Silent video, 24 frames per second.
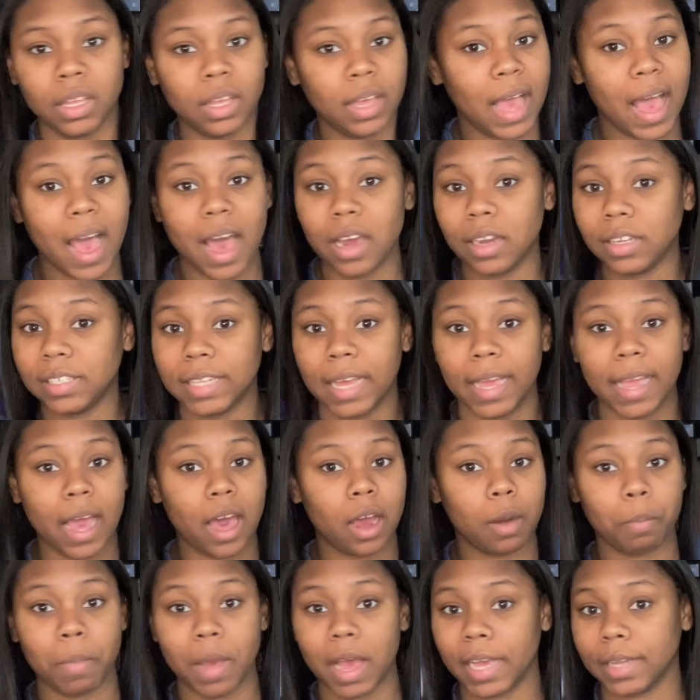out of sight, out
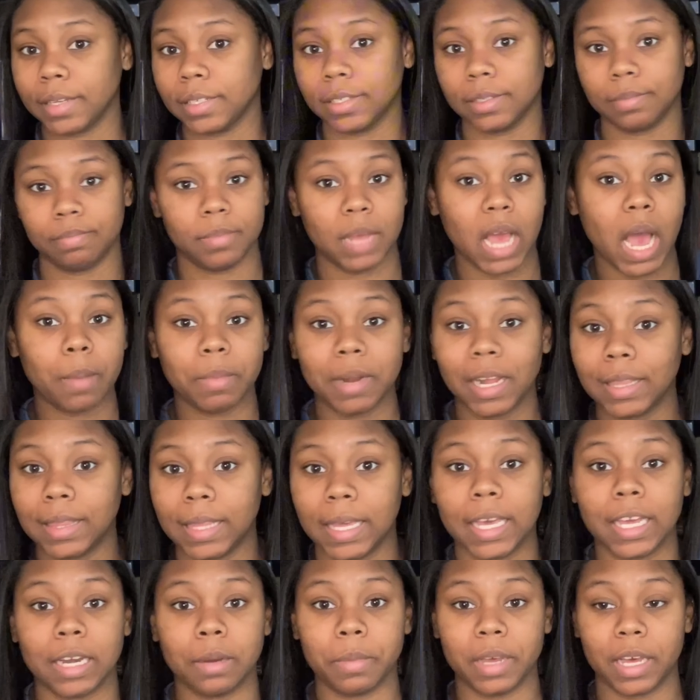of mind, I'm not
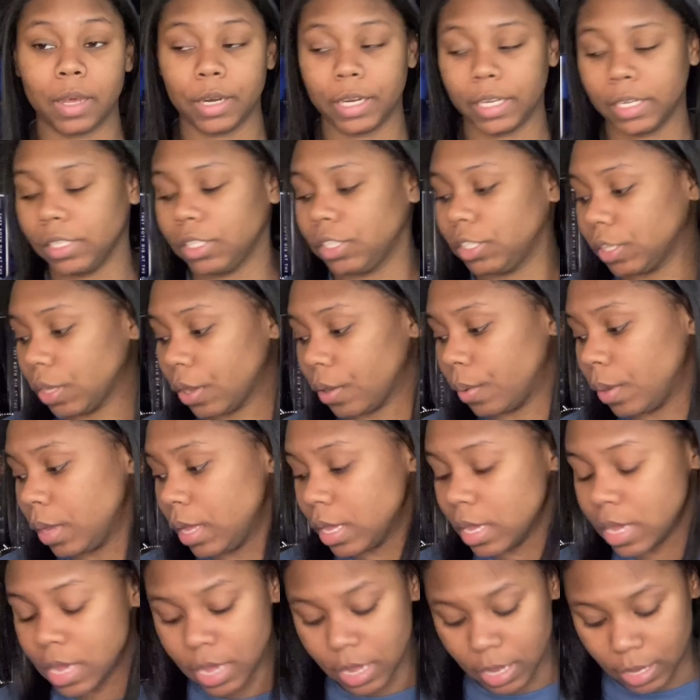thinking about it. So
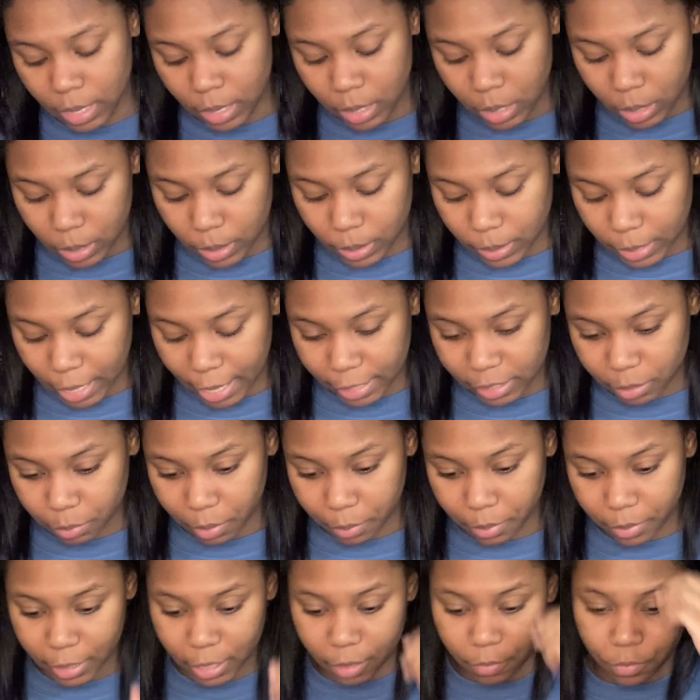that is my
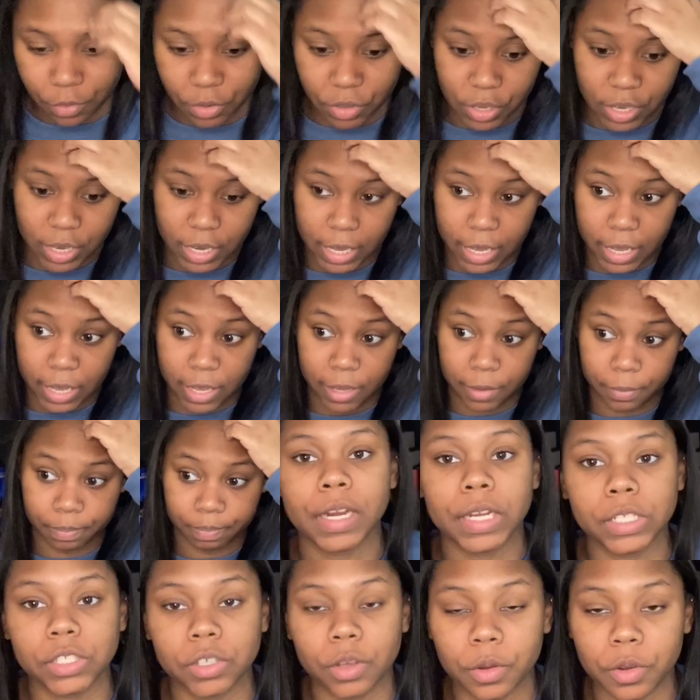plan for the day. Okay,
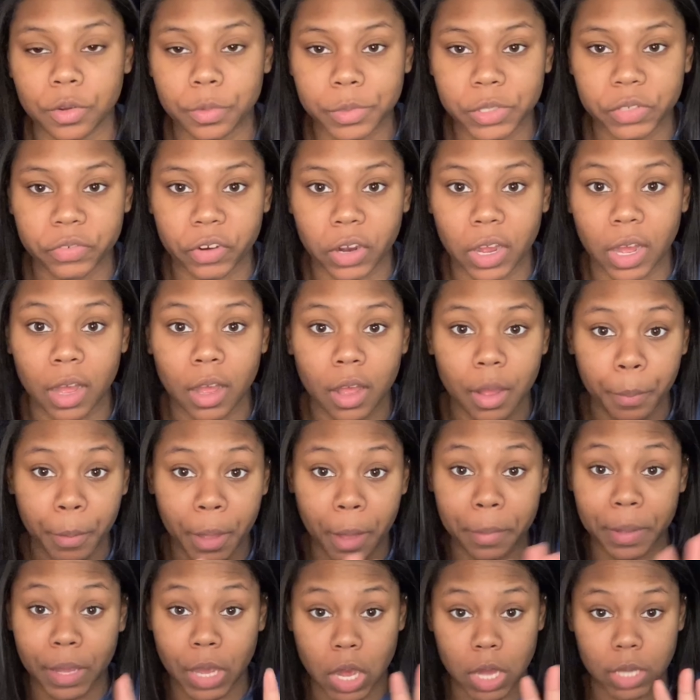so I almost forgot
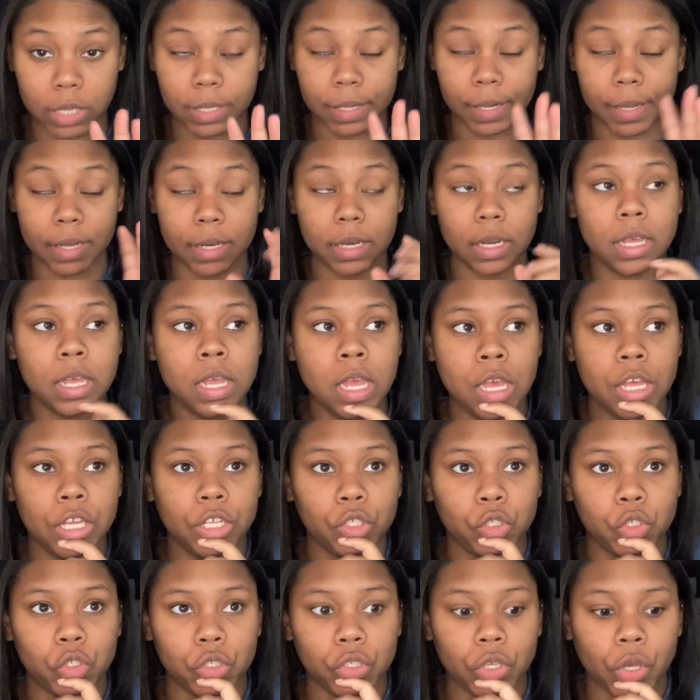upcoming content.
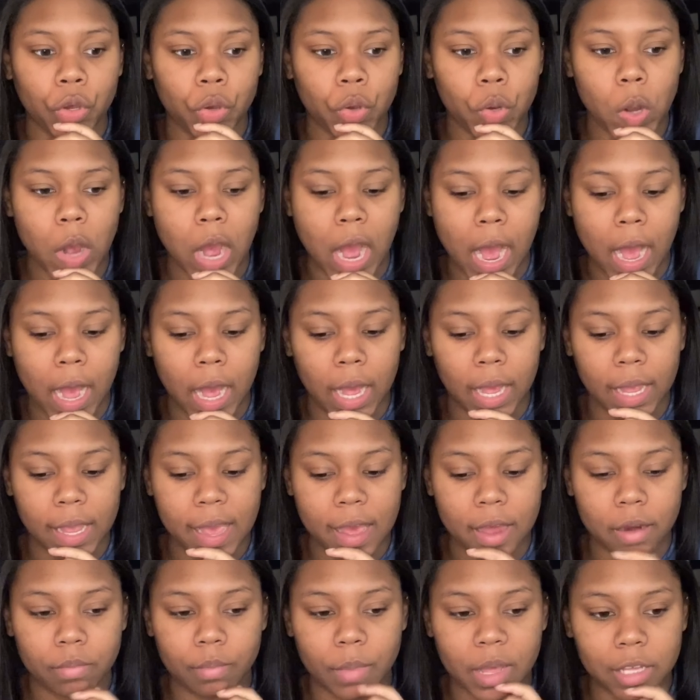So I
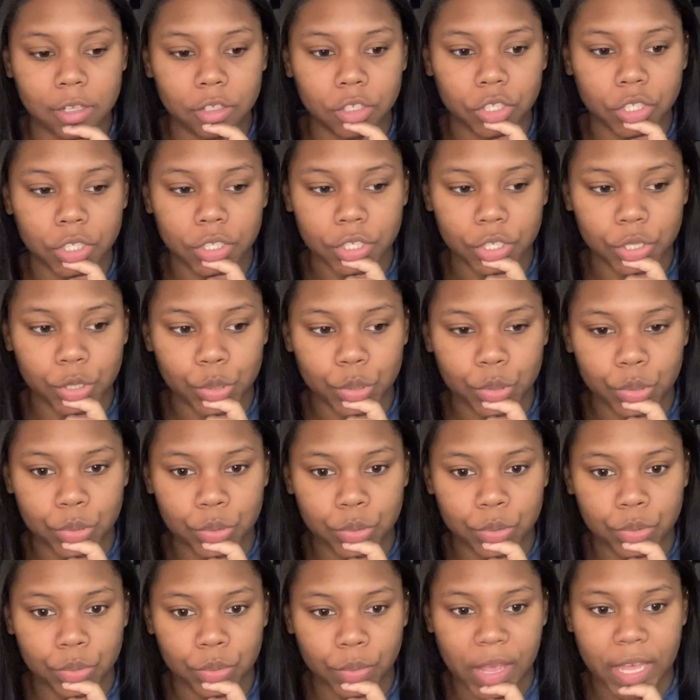had meant
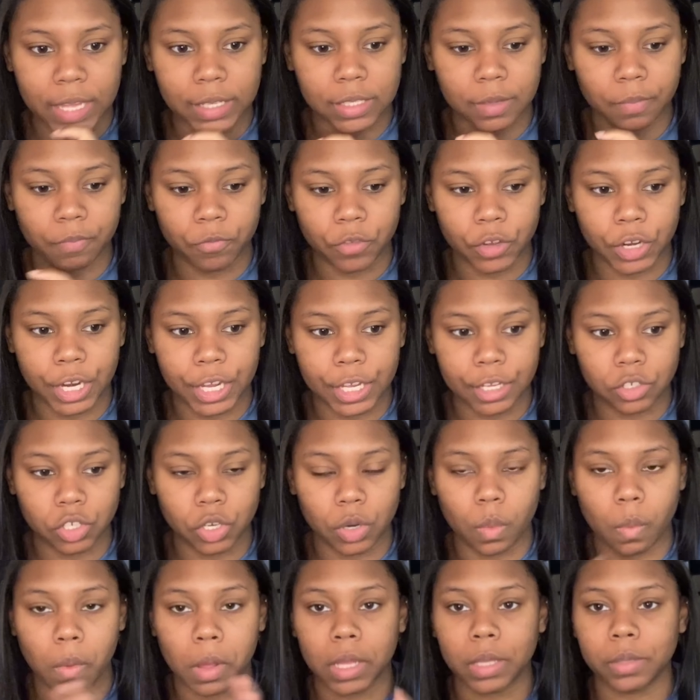to get some footage
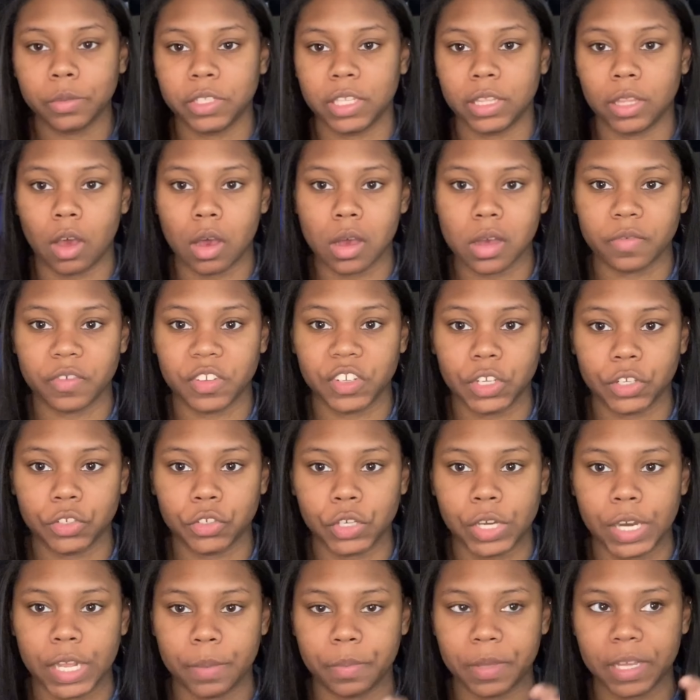while I was in the office
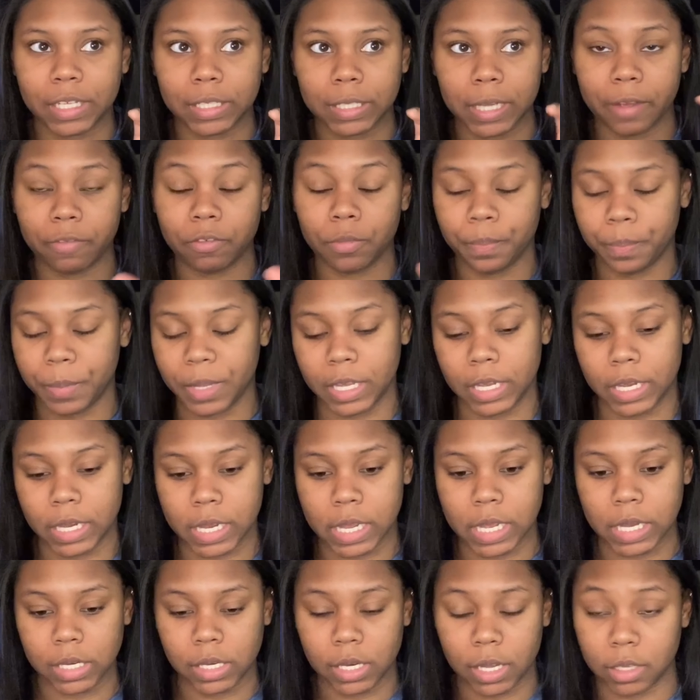yesterday because I have a
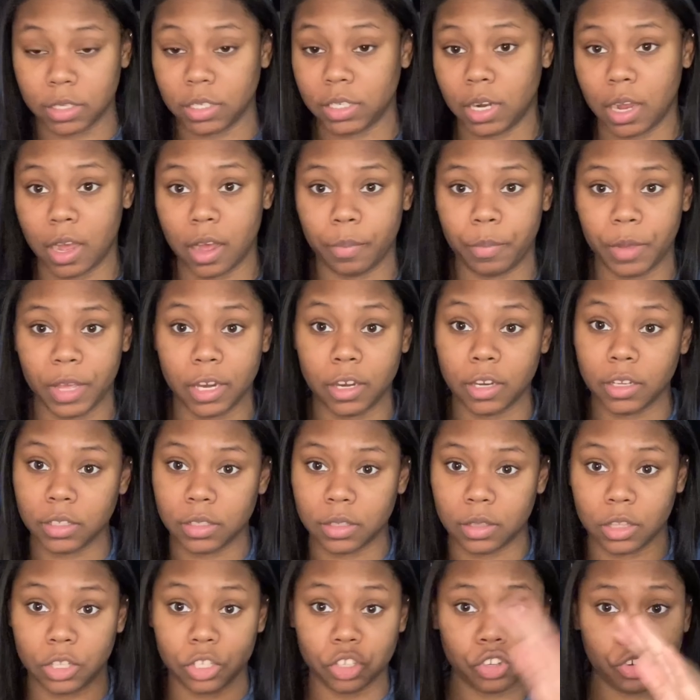big desktop and
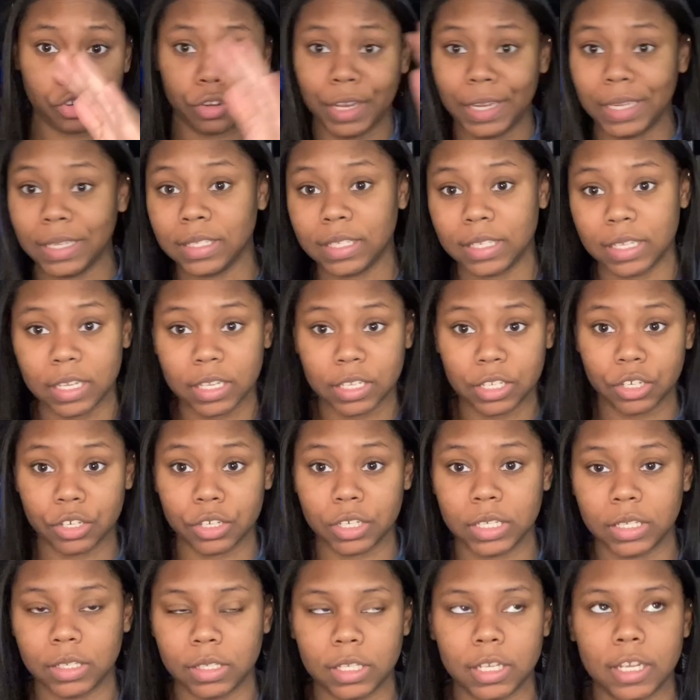the screen's easier
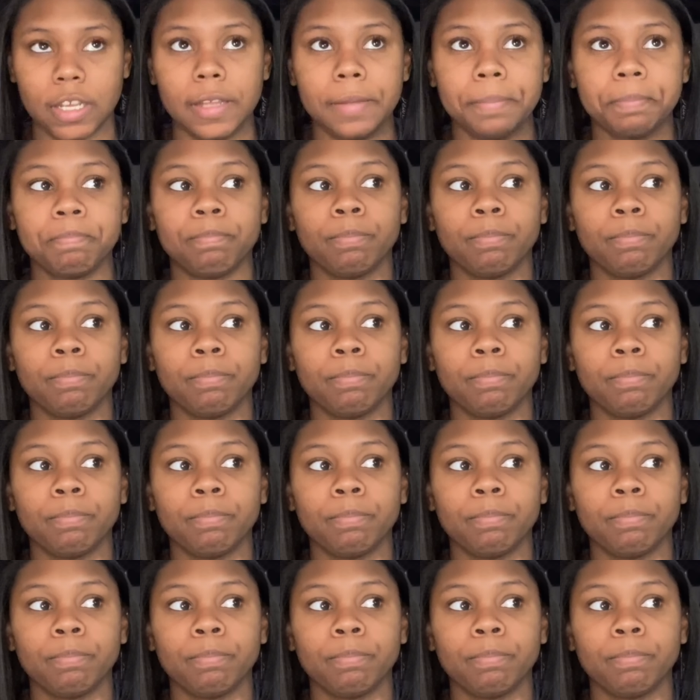to see,